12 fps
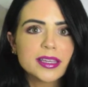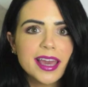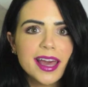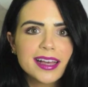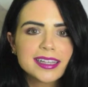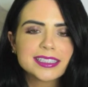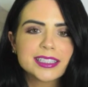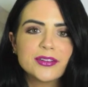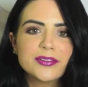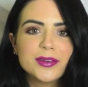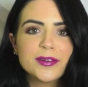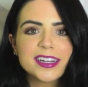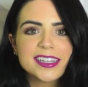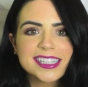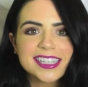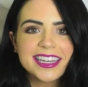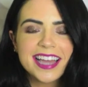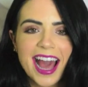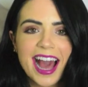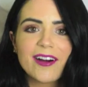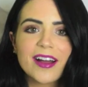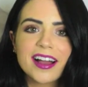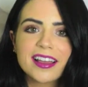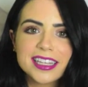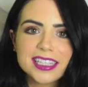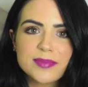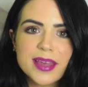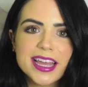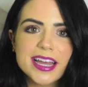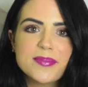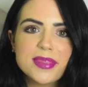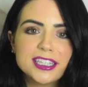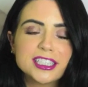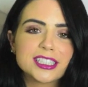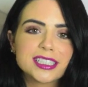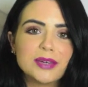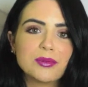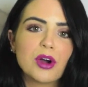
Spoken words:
yeah, so if you want to see how I got this makeup, then just keep